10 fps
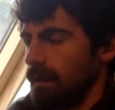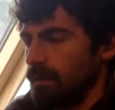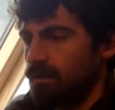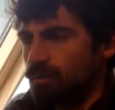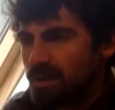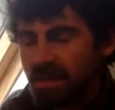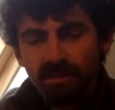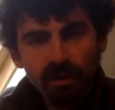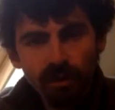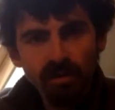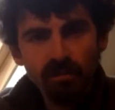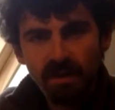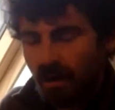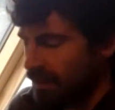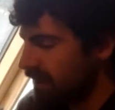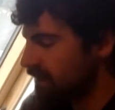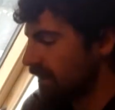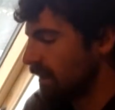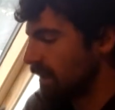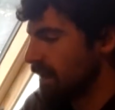2 years ago, something like that,
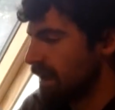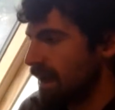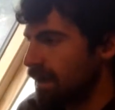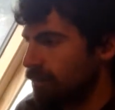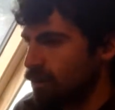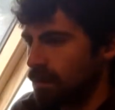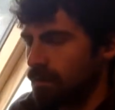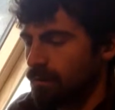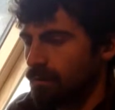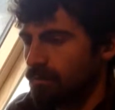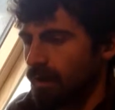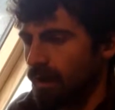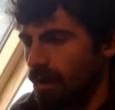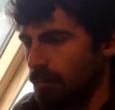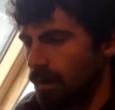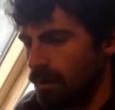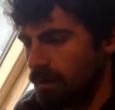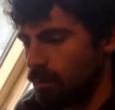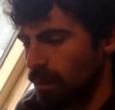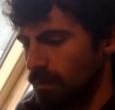I had a bottle of Highland Park
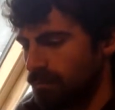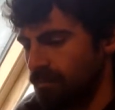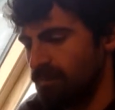12.